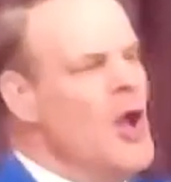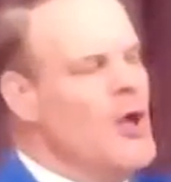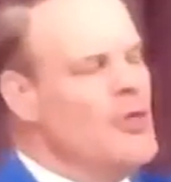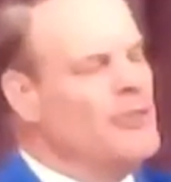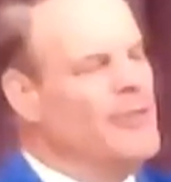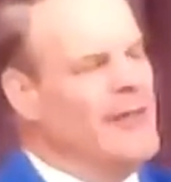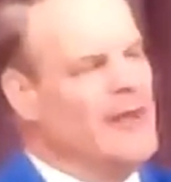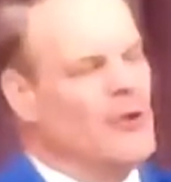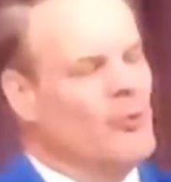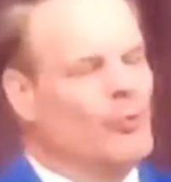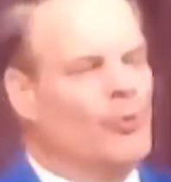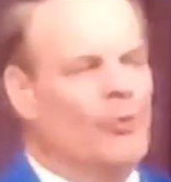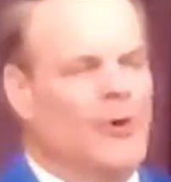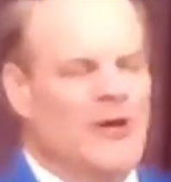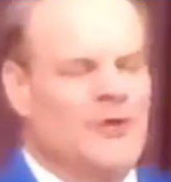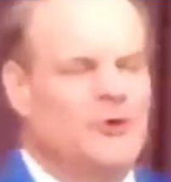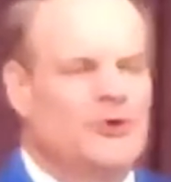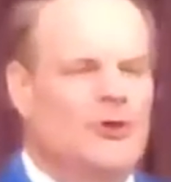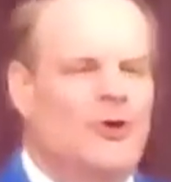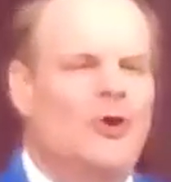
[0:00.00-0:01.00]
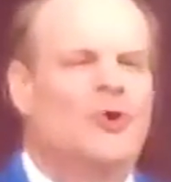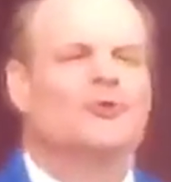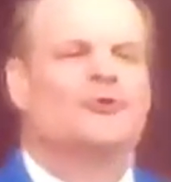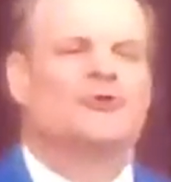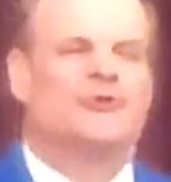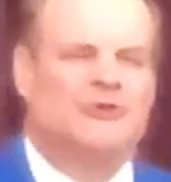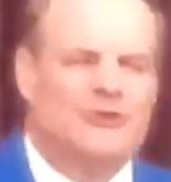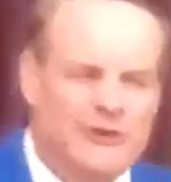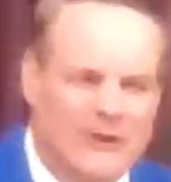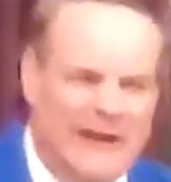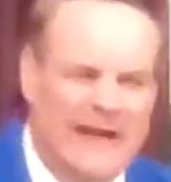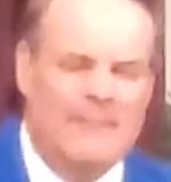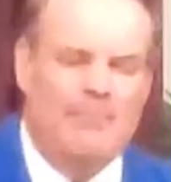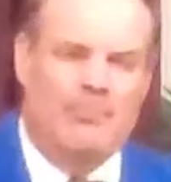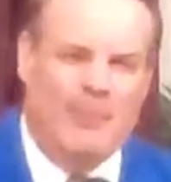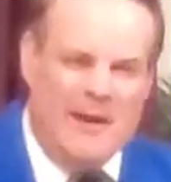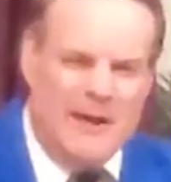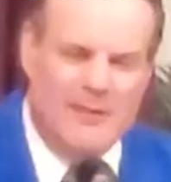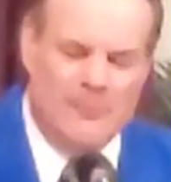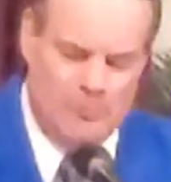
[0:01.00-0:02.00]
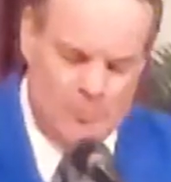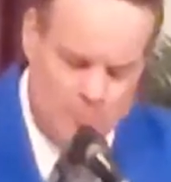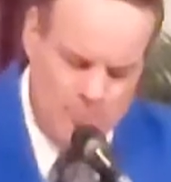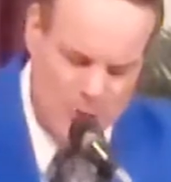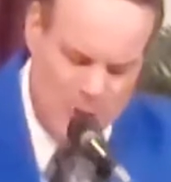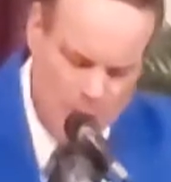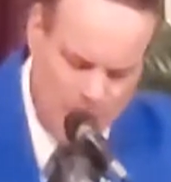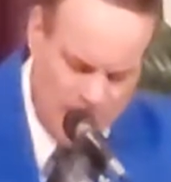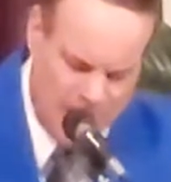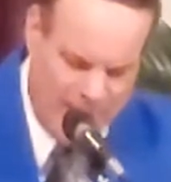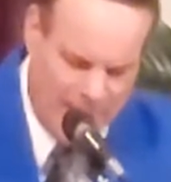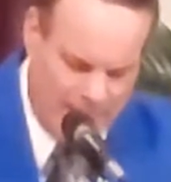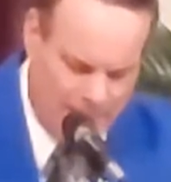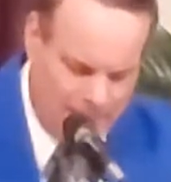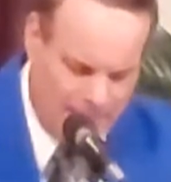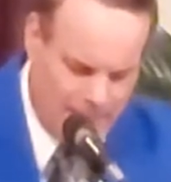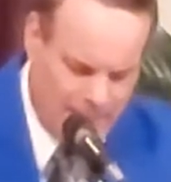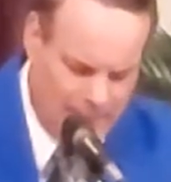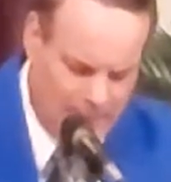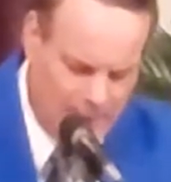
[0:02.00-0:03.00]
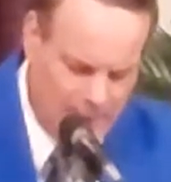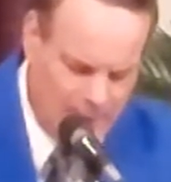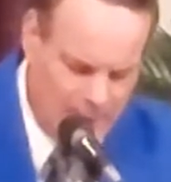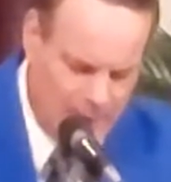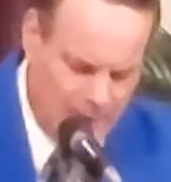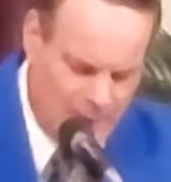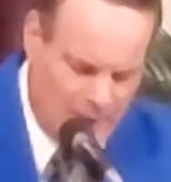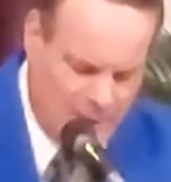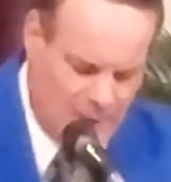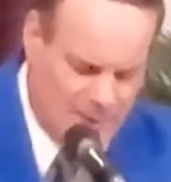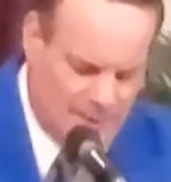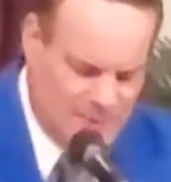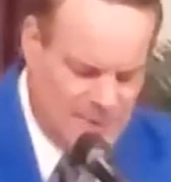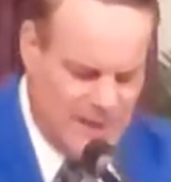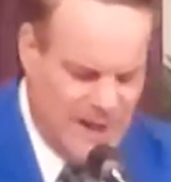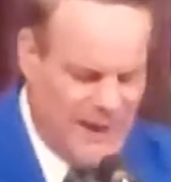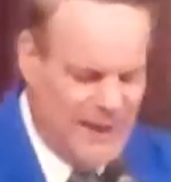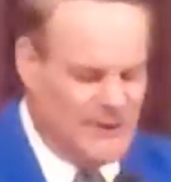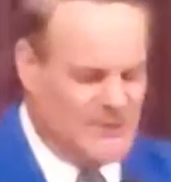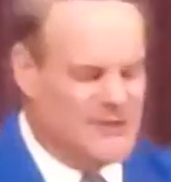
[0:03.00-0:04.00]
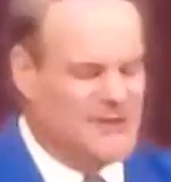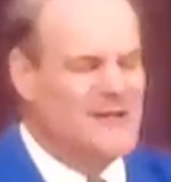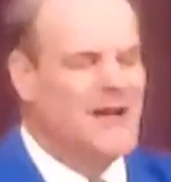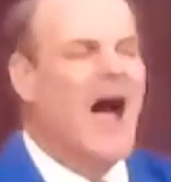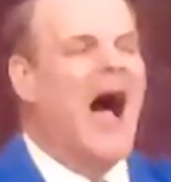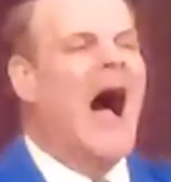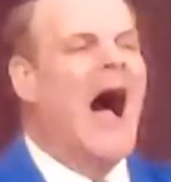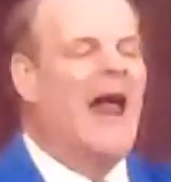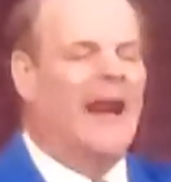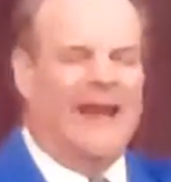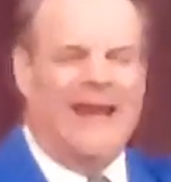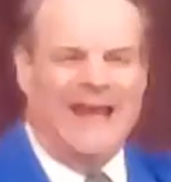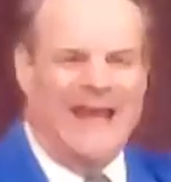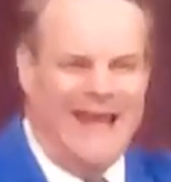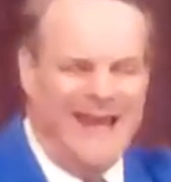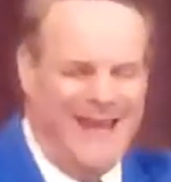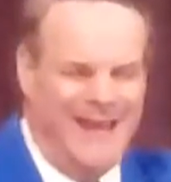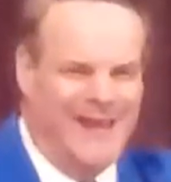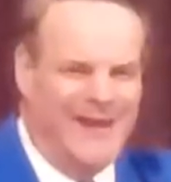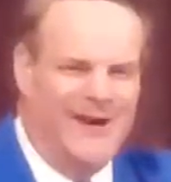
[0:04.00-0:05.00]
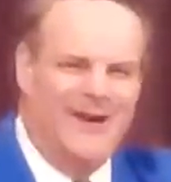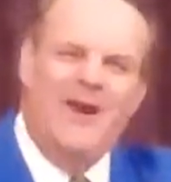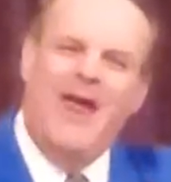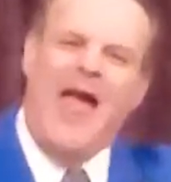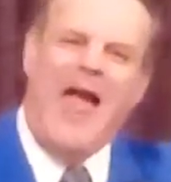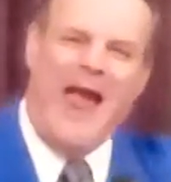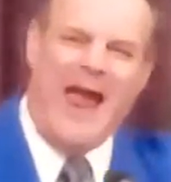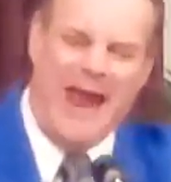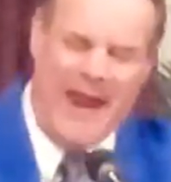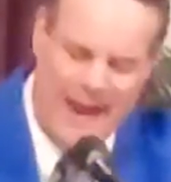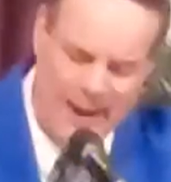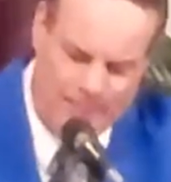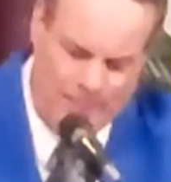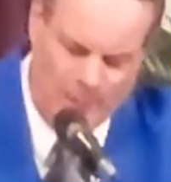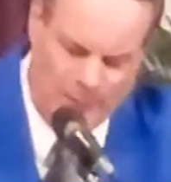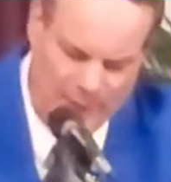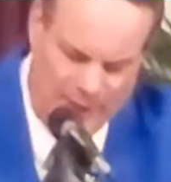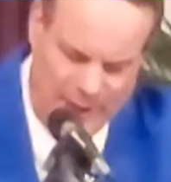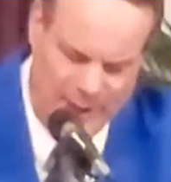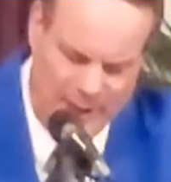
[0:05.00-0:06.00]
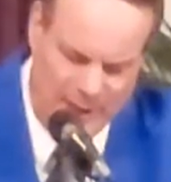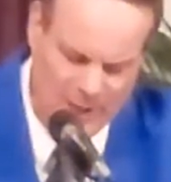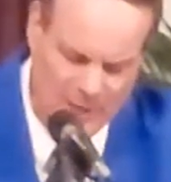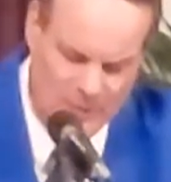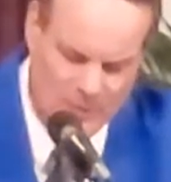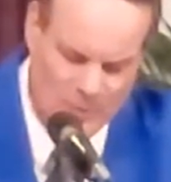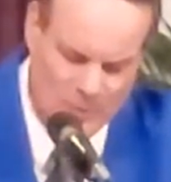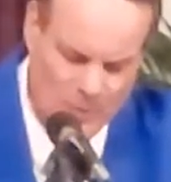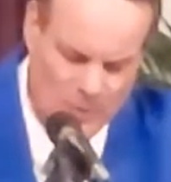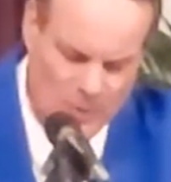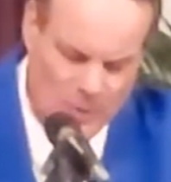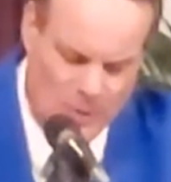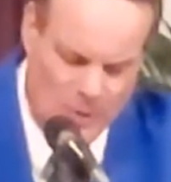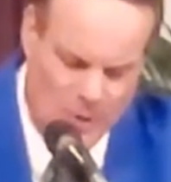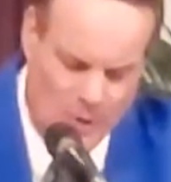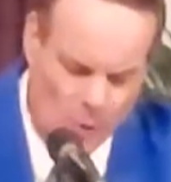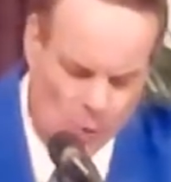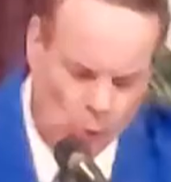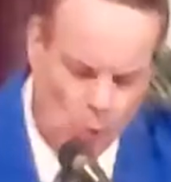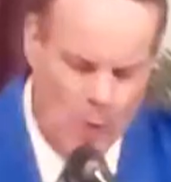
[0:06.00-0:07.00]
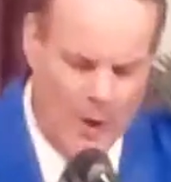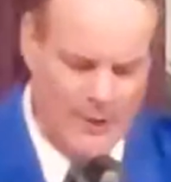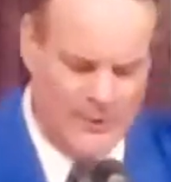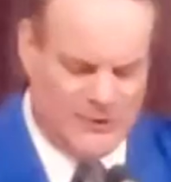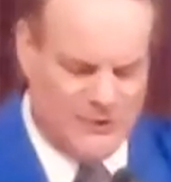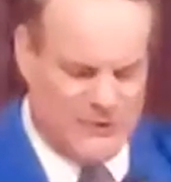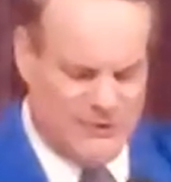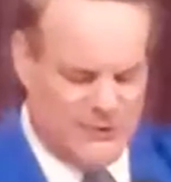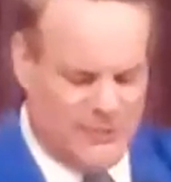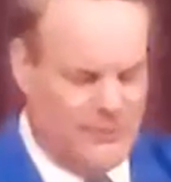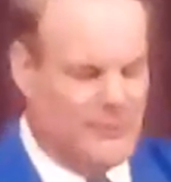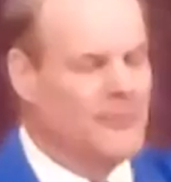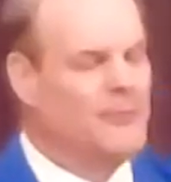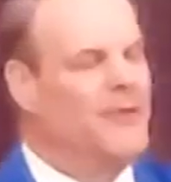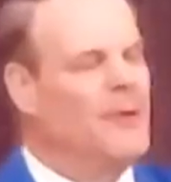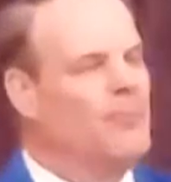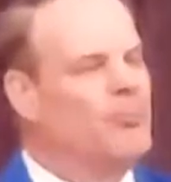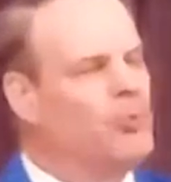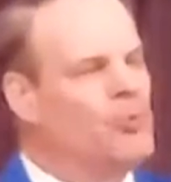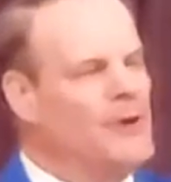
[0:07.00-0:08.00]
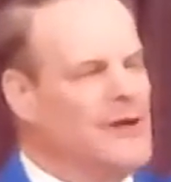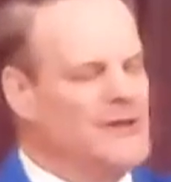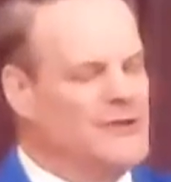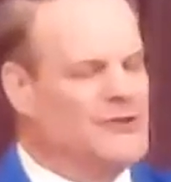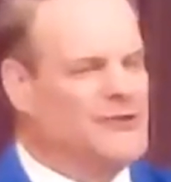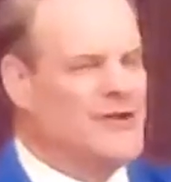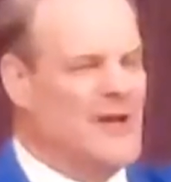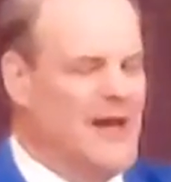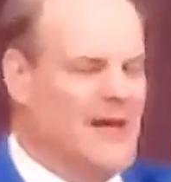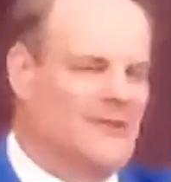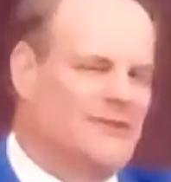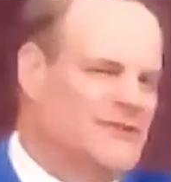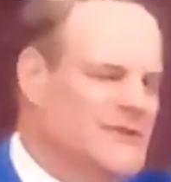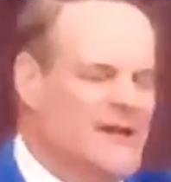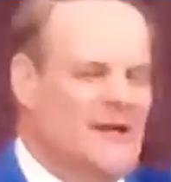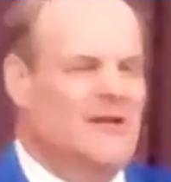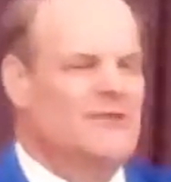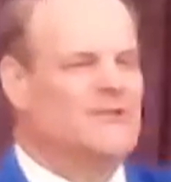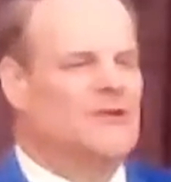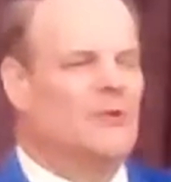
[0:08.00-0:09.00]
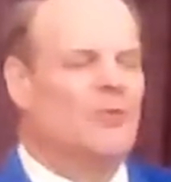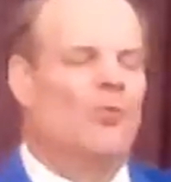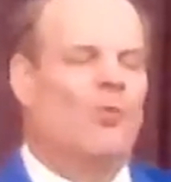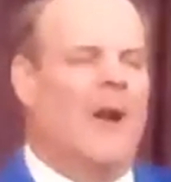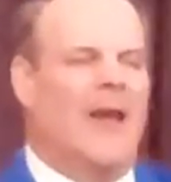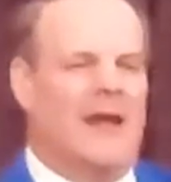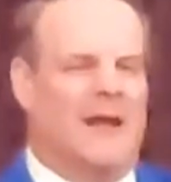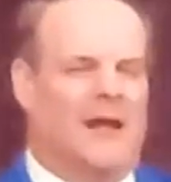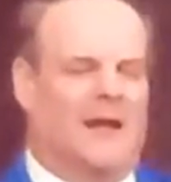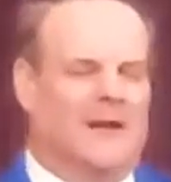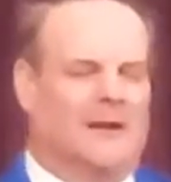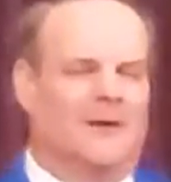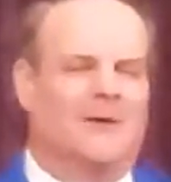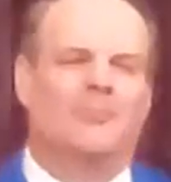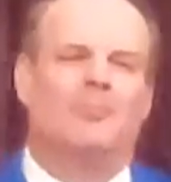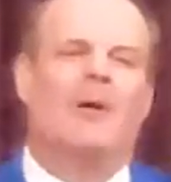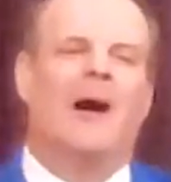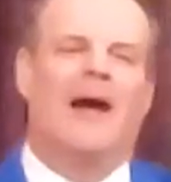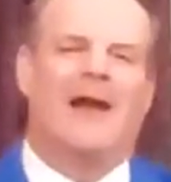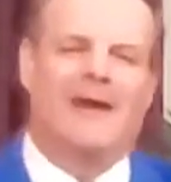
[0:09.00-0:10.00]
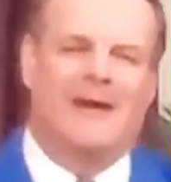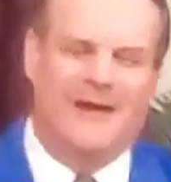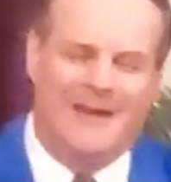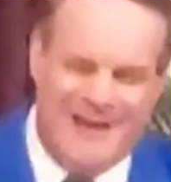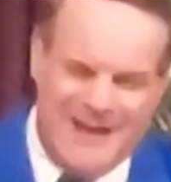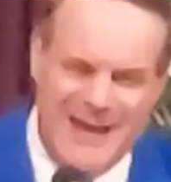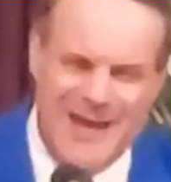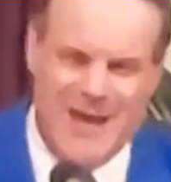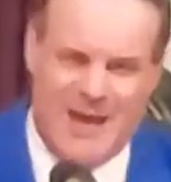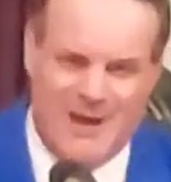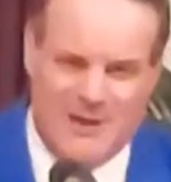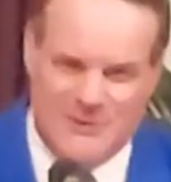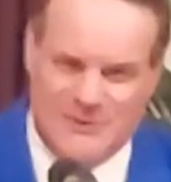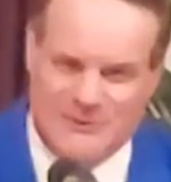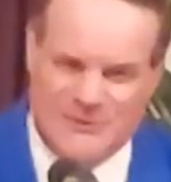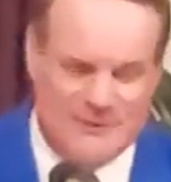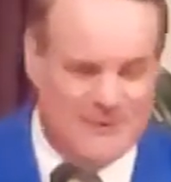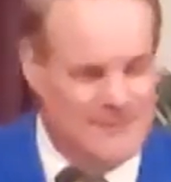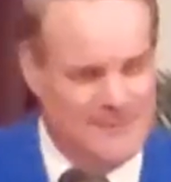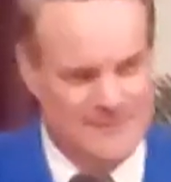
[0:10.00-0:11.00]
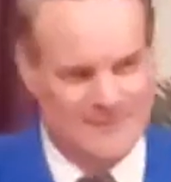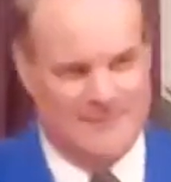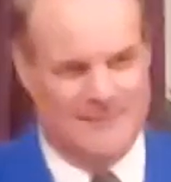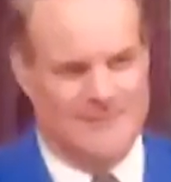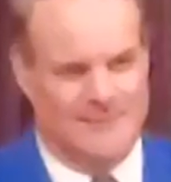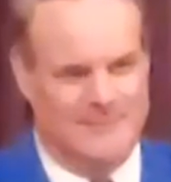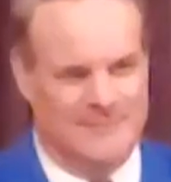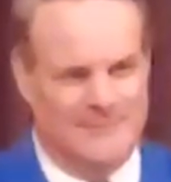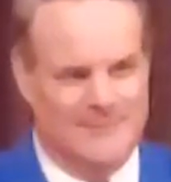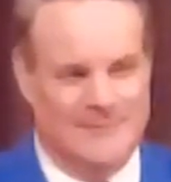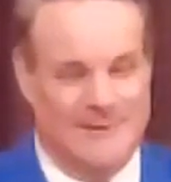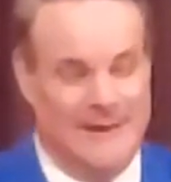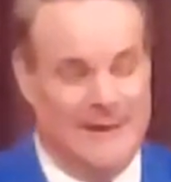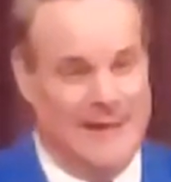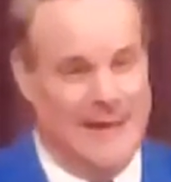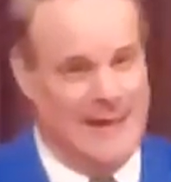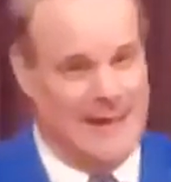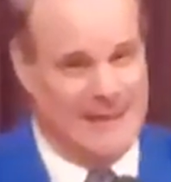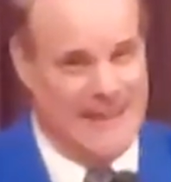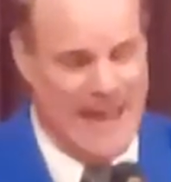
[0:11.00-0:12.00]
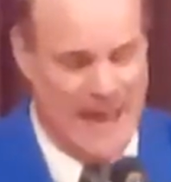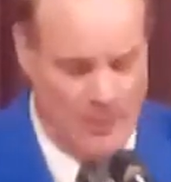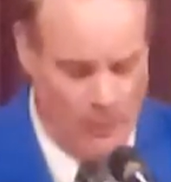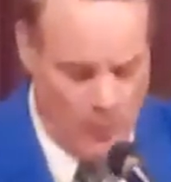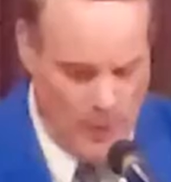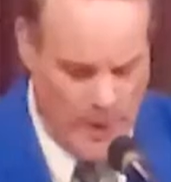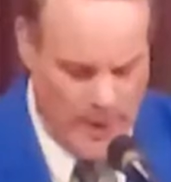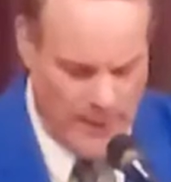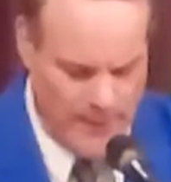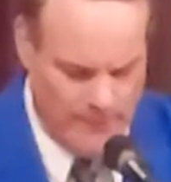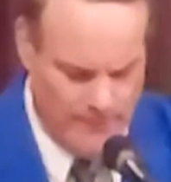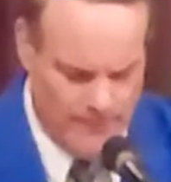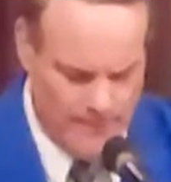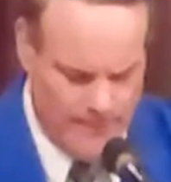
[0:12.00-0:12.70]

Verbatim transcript: the original Sleeping Beauty does not end happily once the princess is awakened by a kiss. Didn't end that way.